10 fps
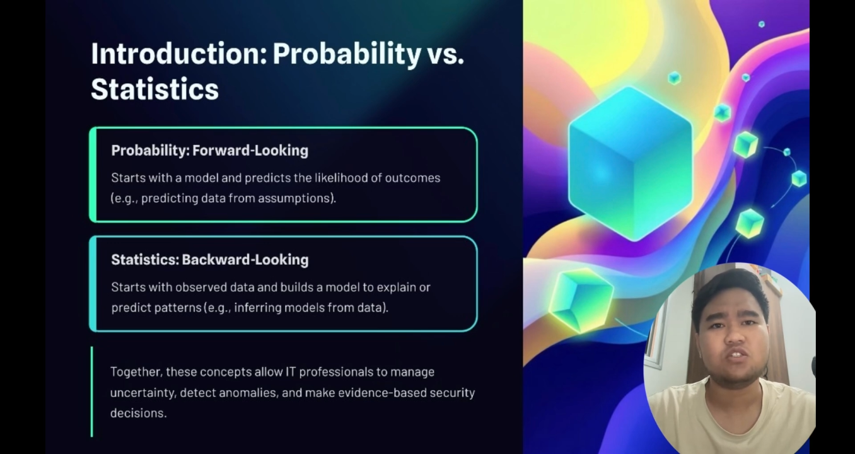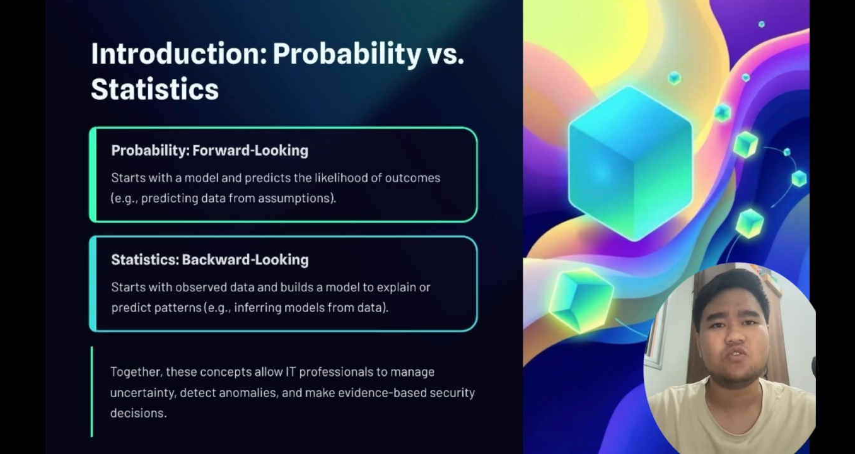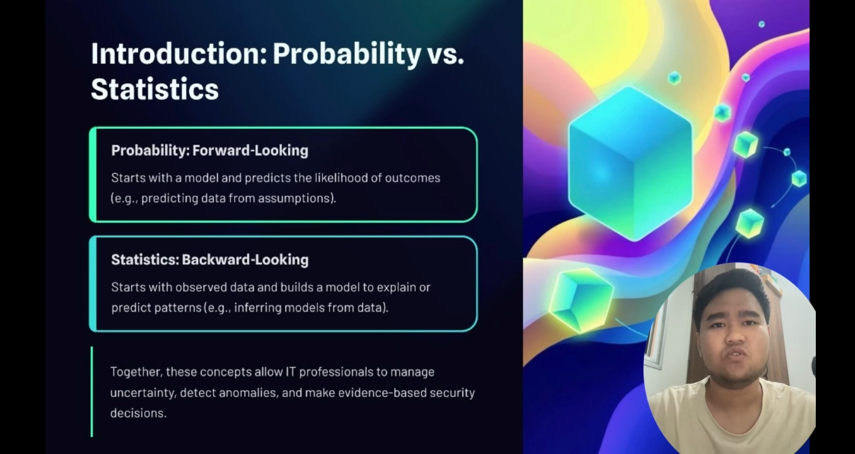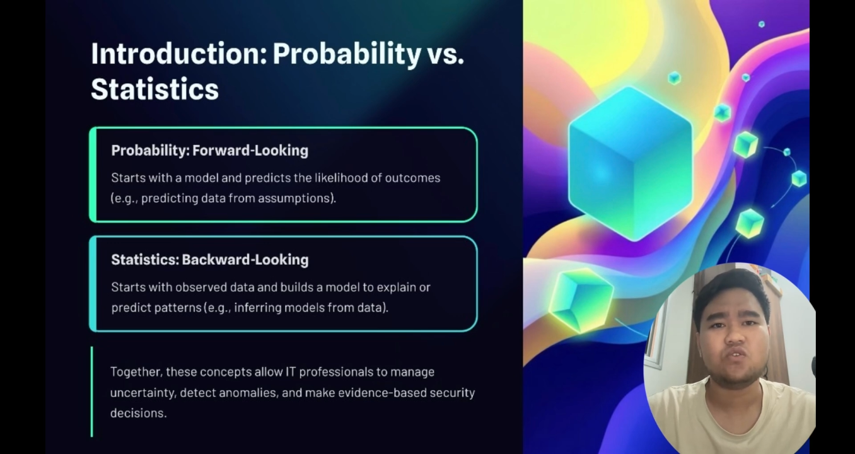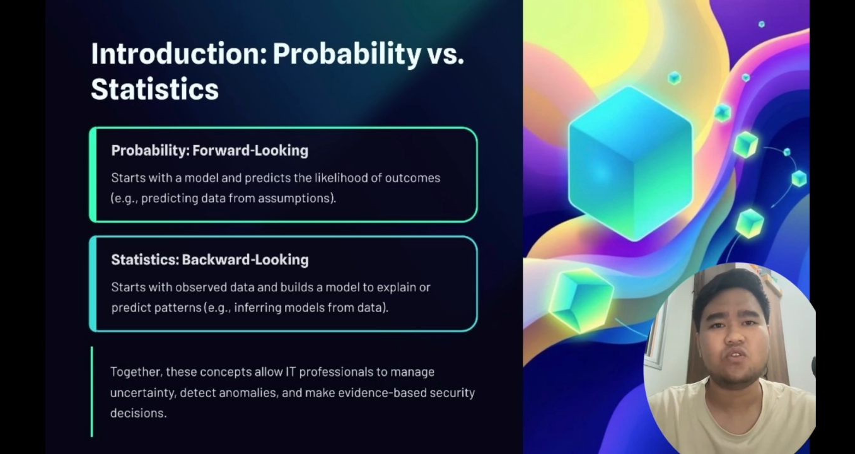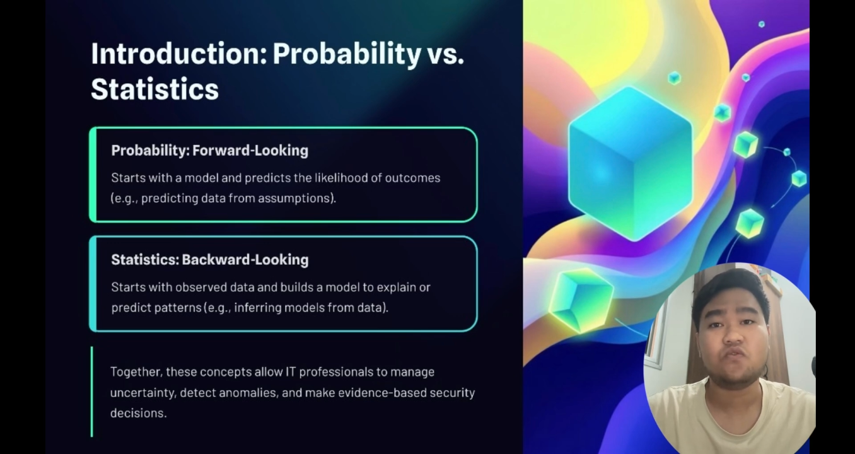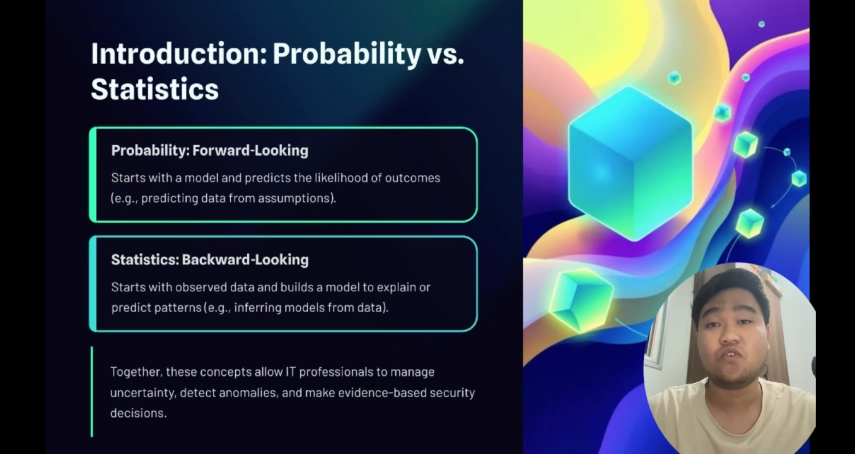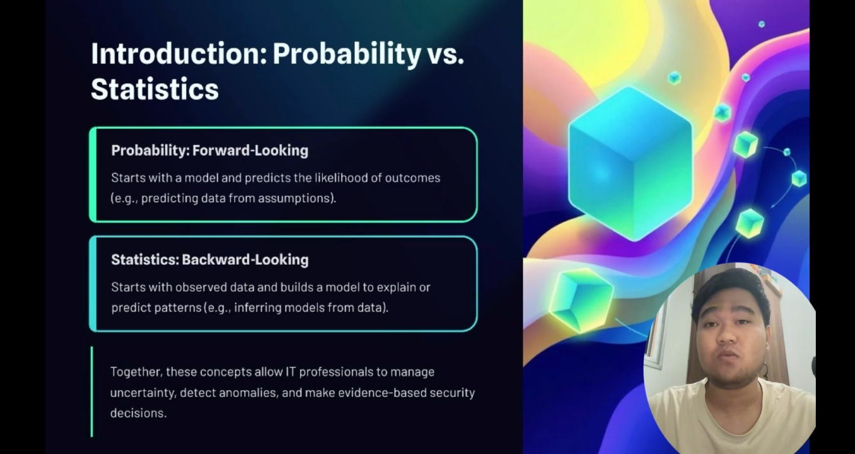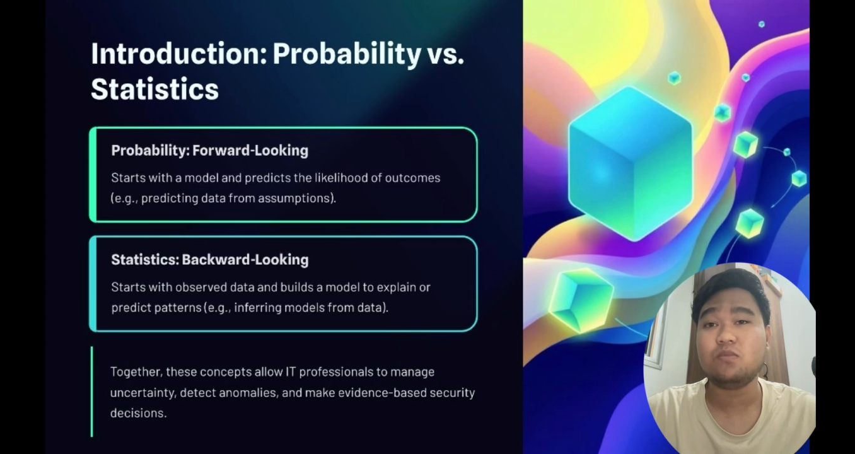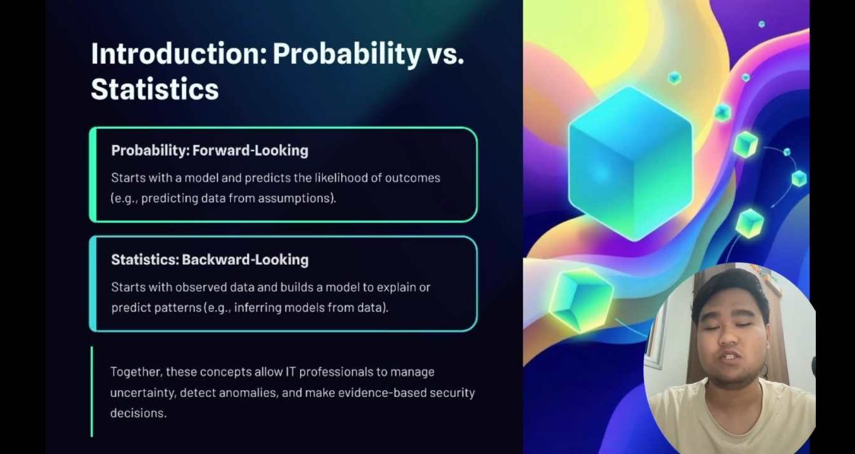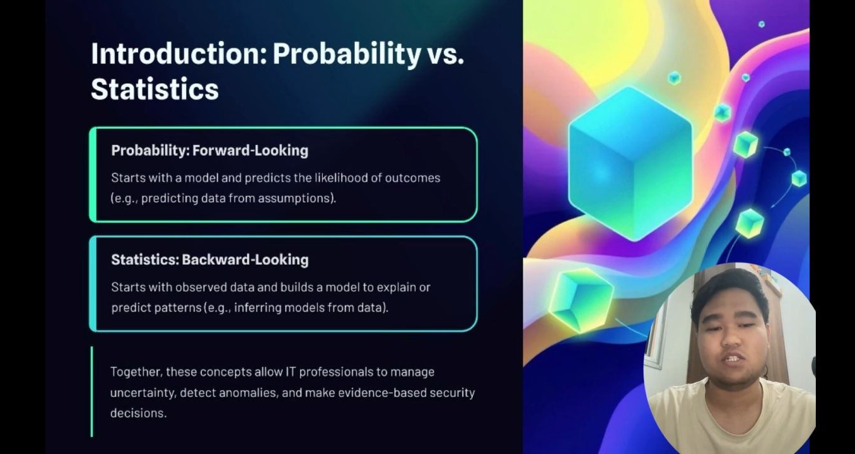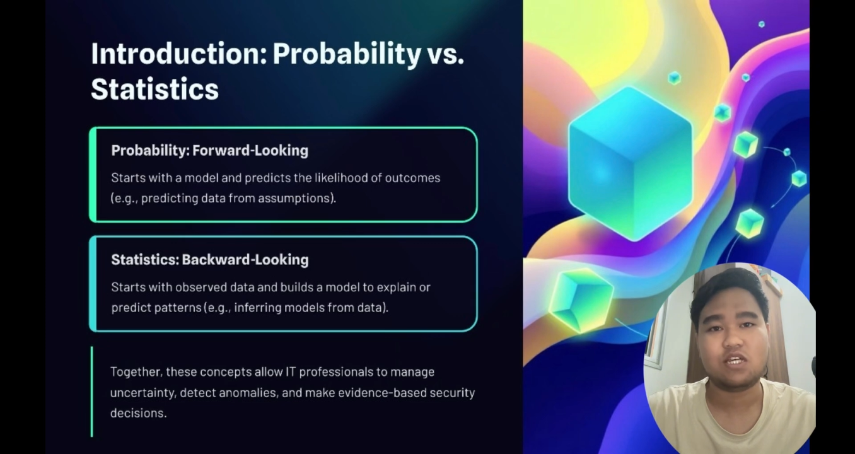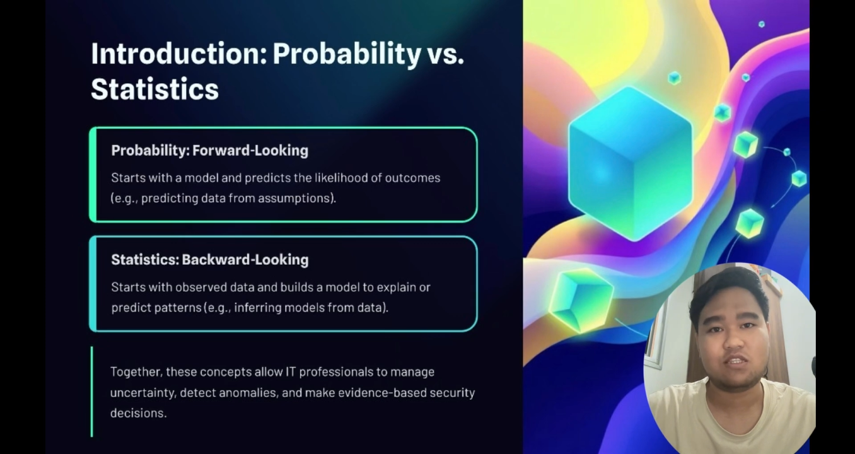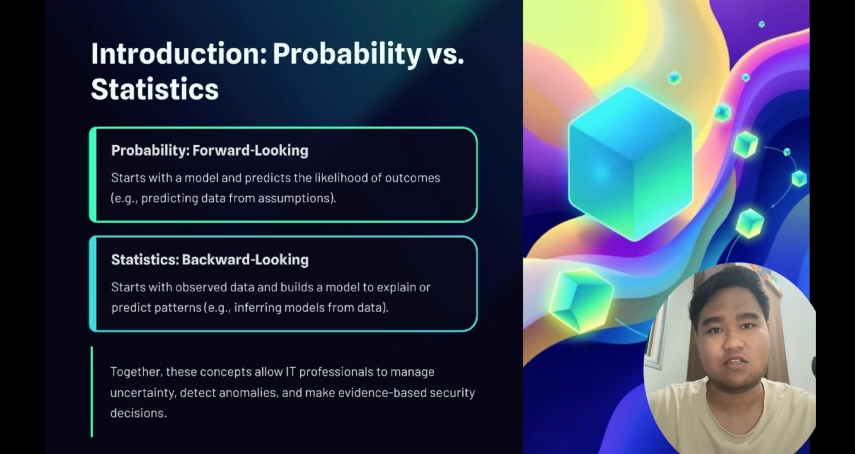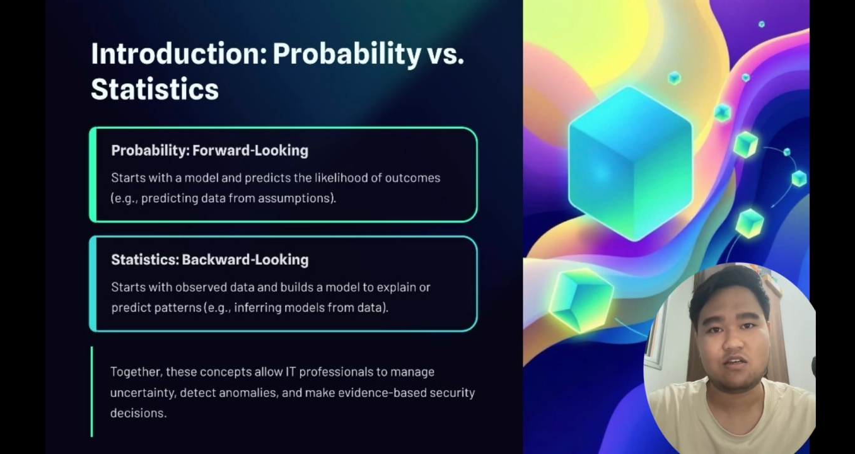stole from
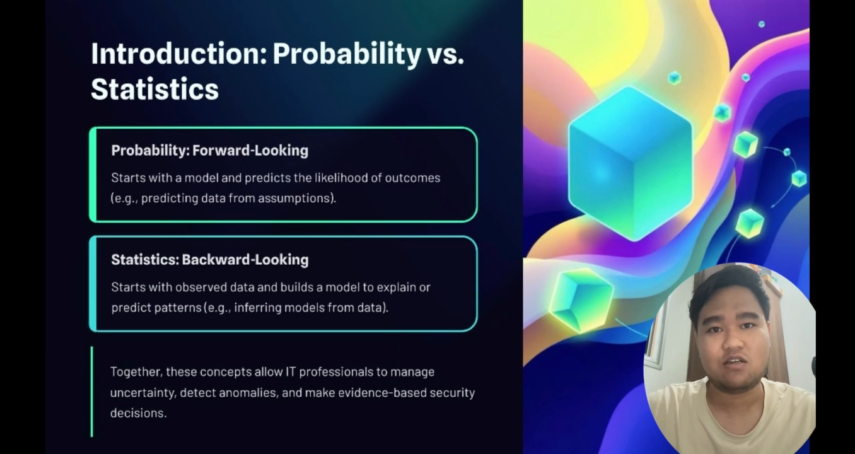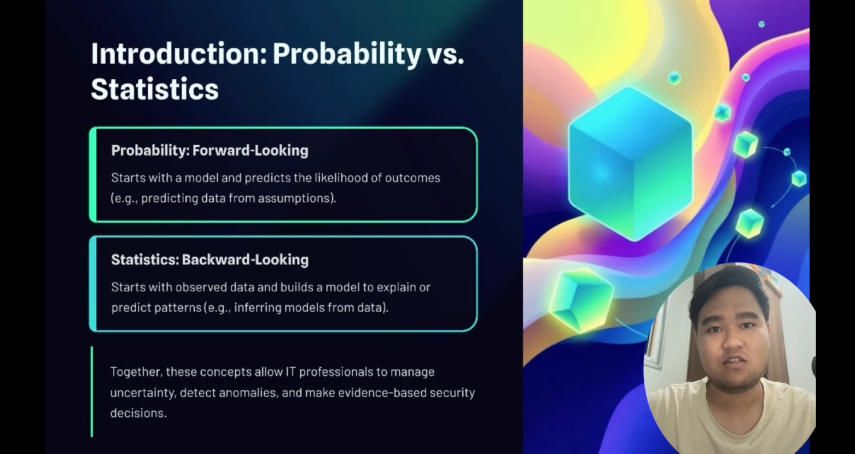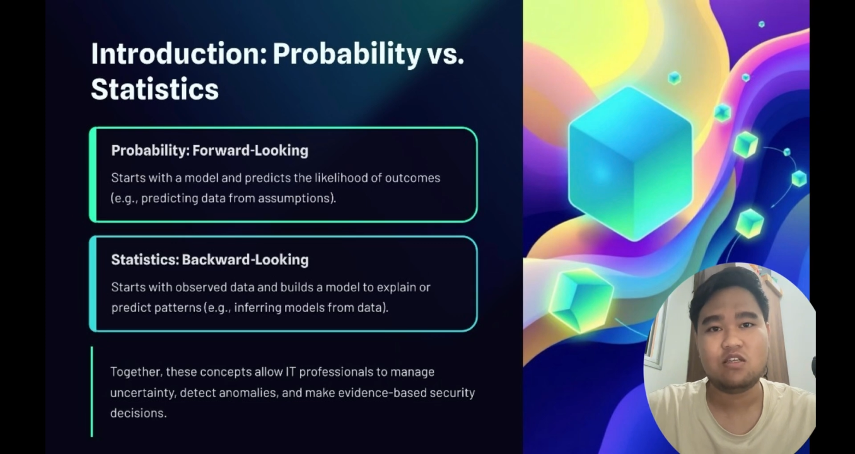data.